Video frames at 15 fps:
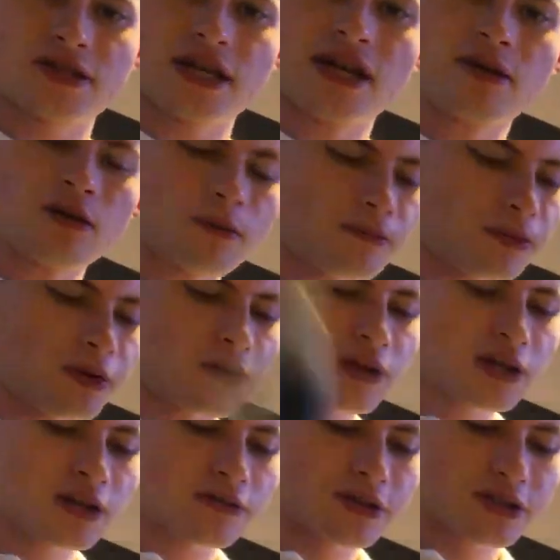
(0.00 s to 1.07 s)
anyone building
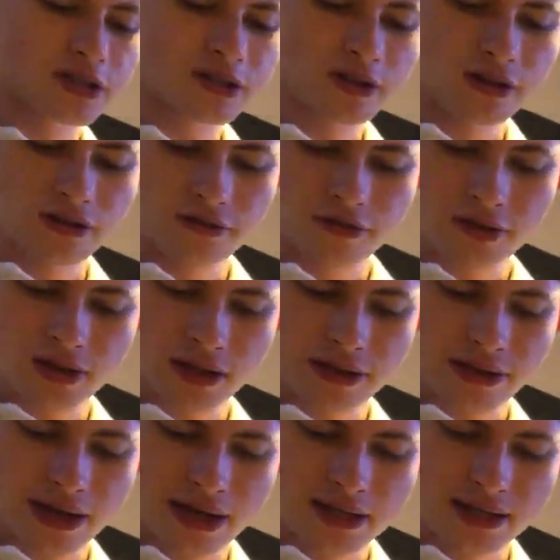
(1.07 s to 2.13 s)
anything tonight or anything like
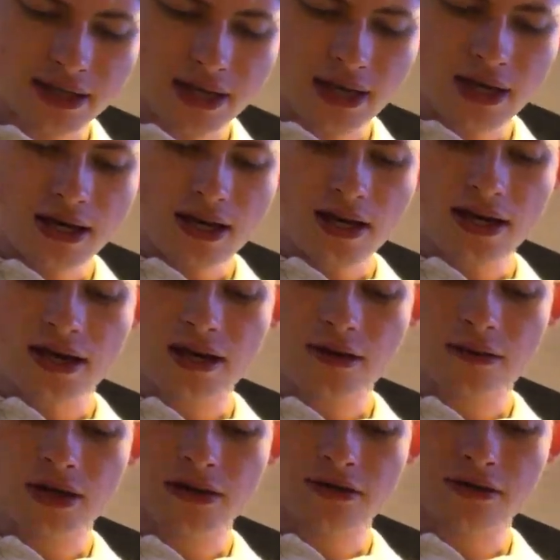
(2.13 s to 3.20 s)
that?
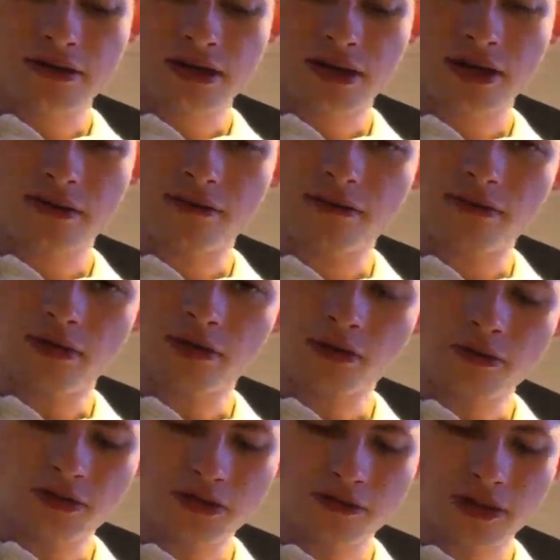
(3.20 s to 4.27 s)
Working on any
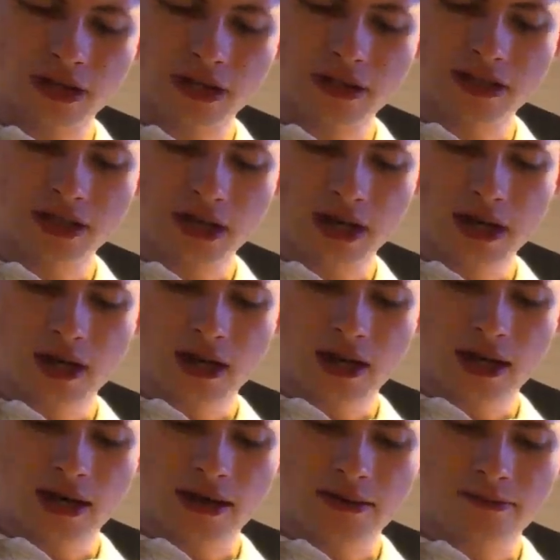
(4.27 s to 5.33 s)
models, things?
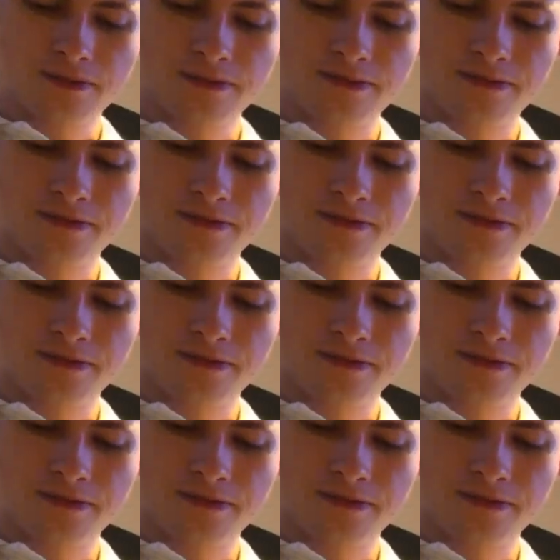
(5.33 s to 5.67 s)
But